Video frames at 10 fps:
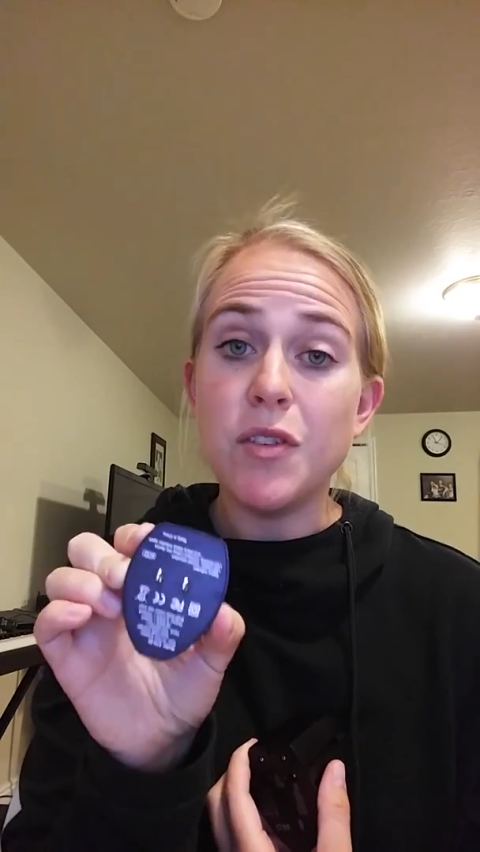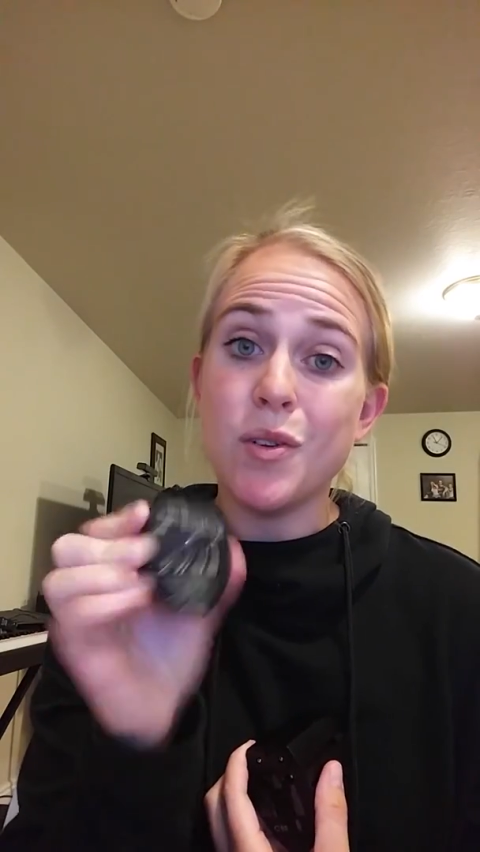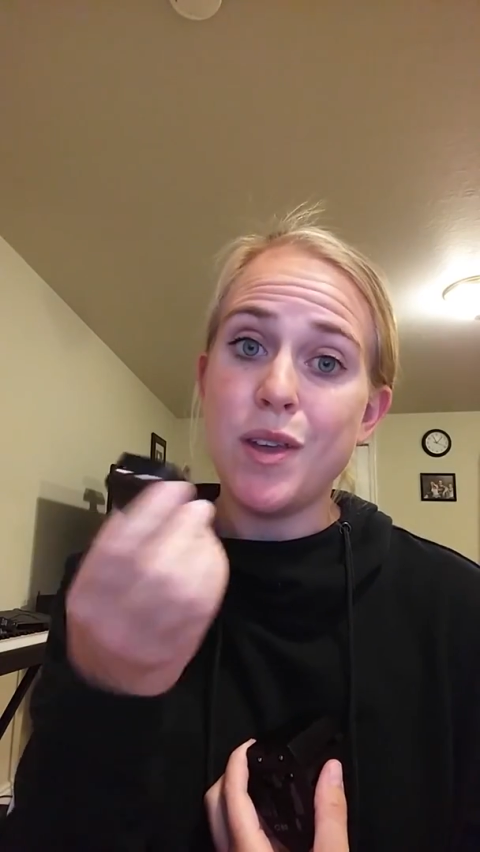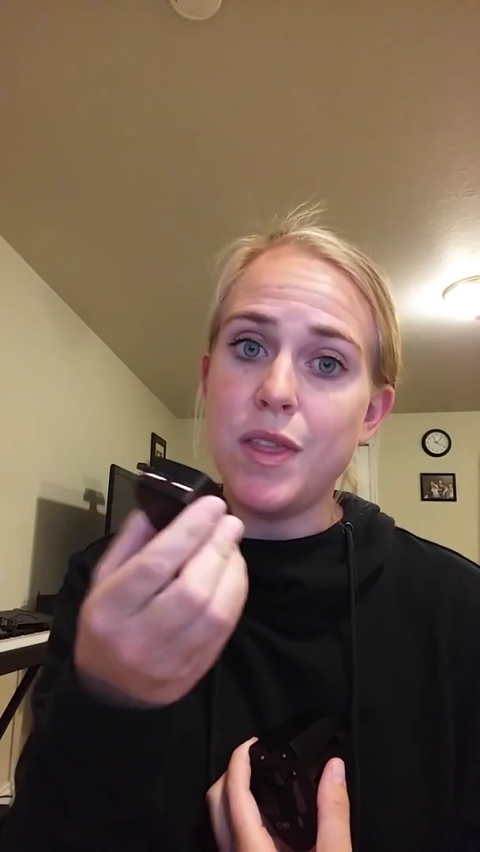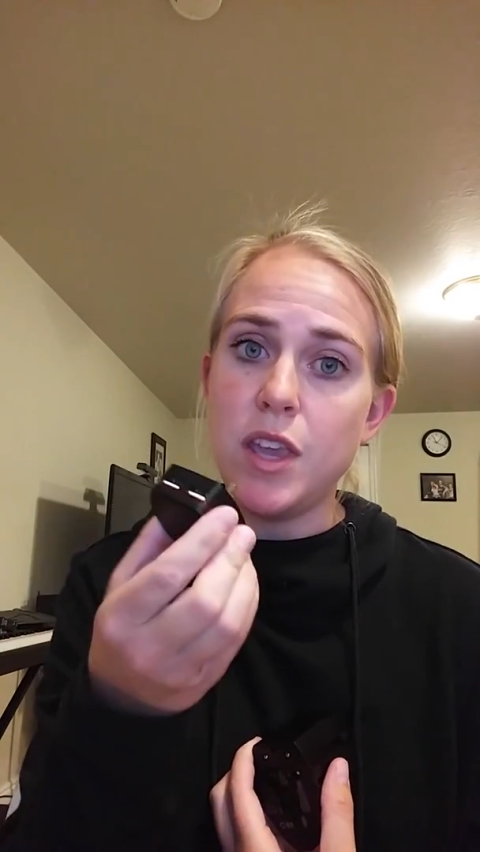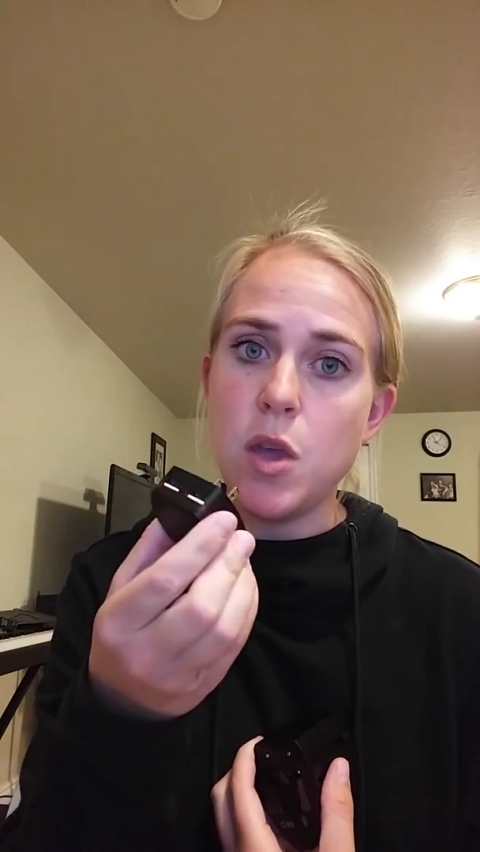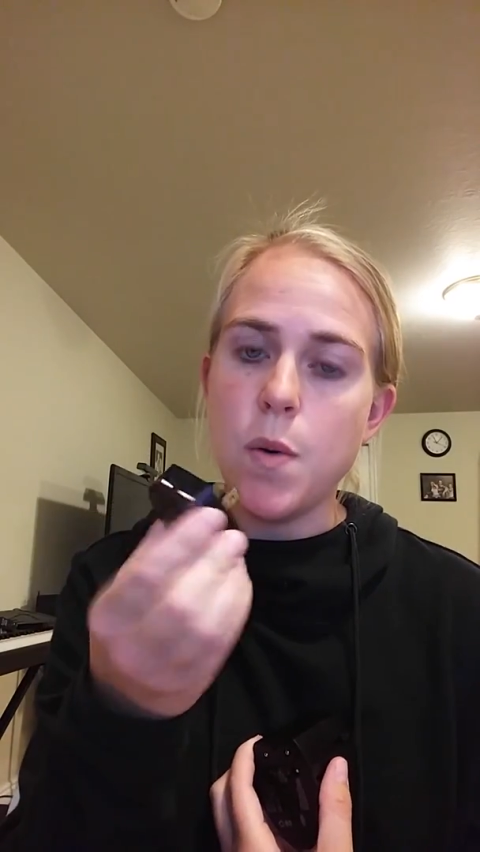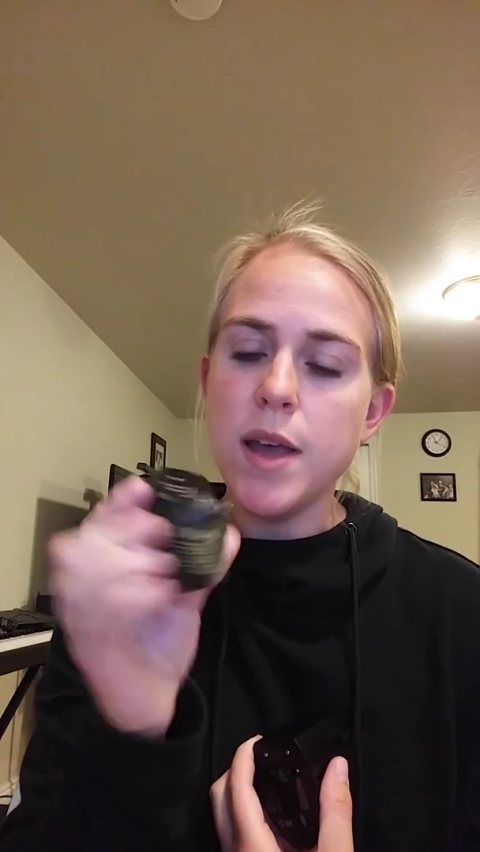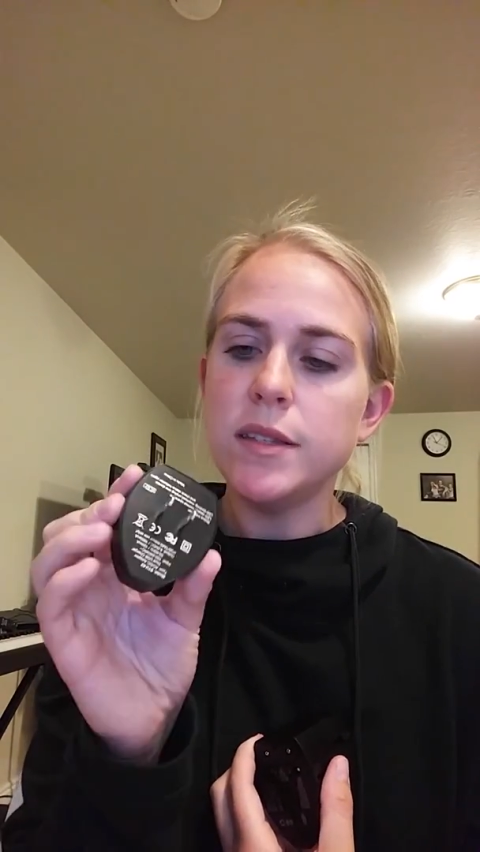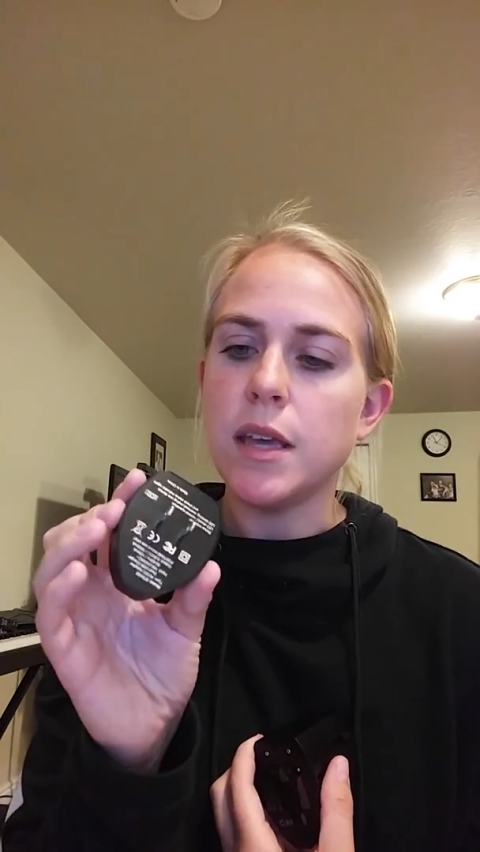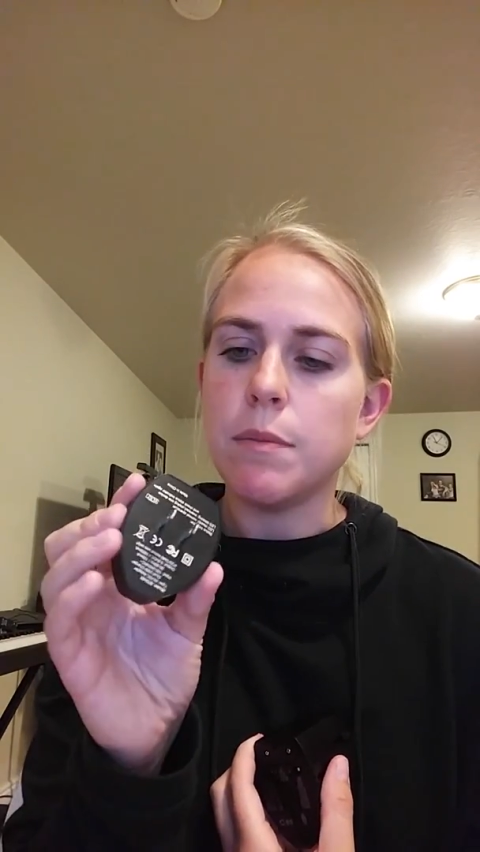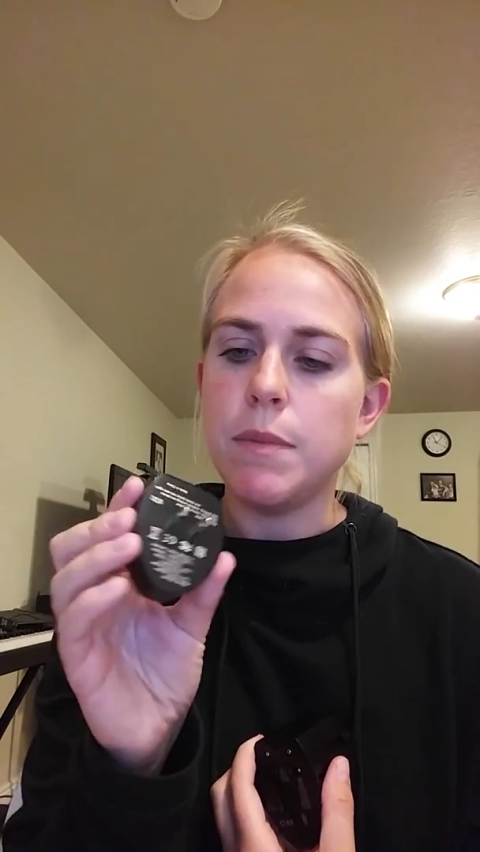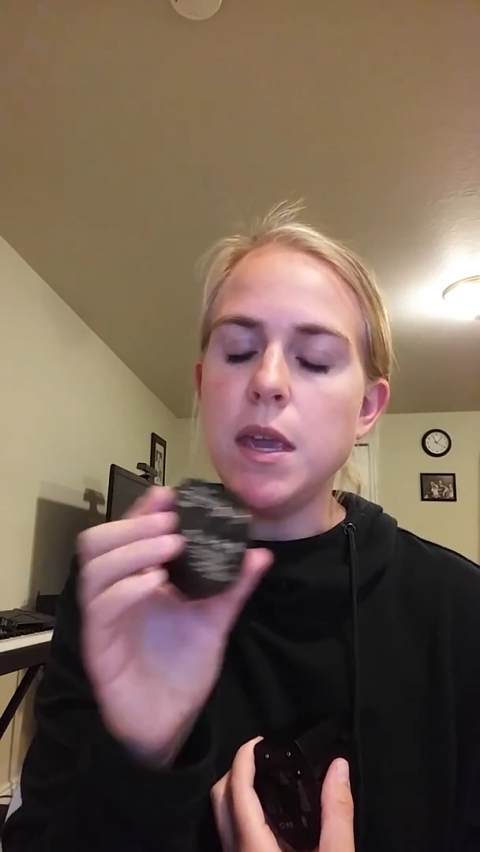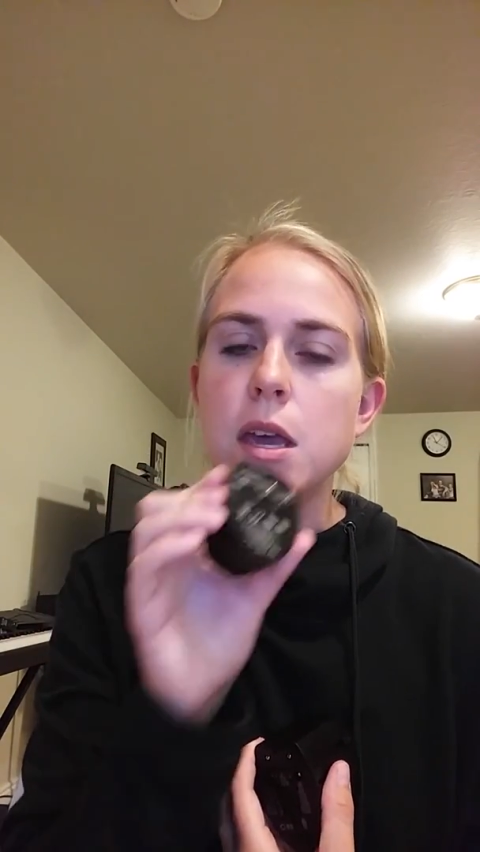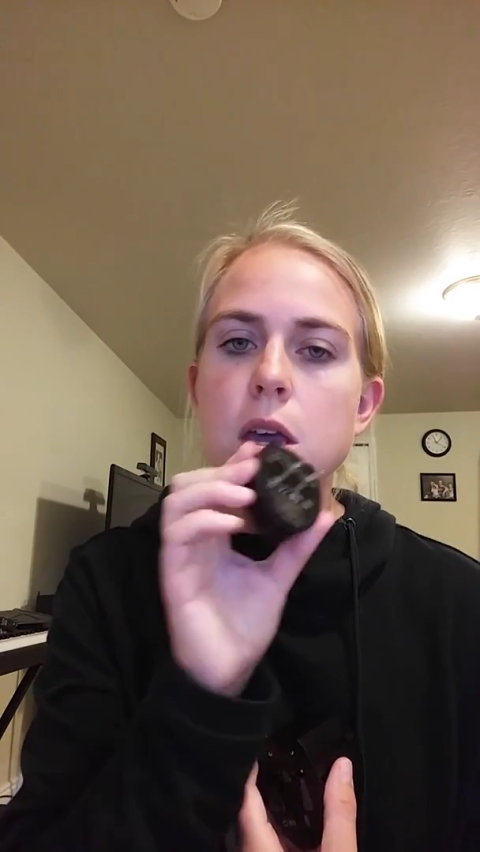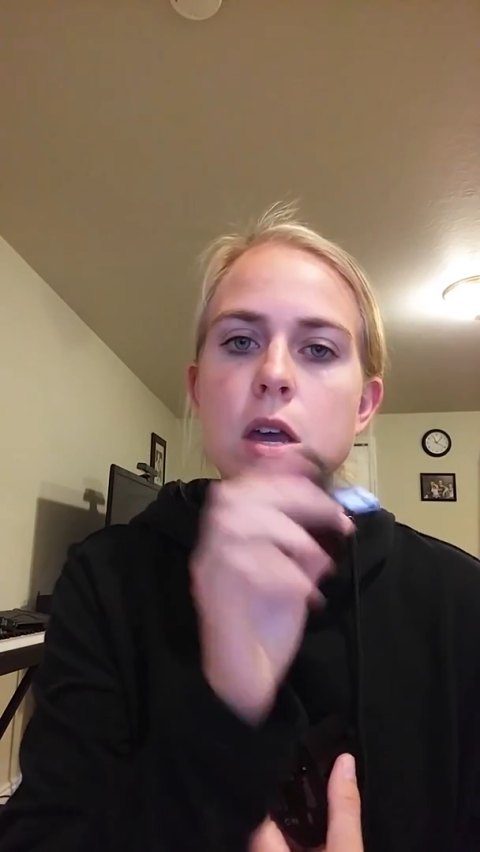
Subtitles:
you're in the US like me,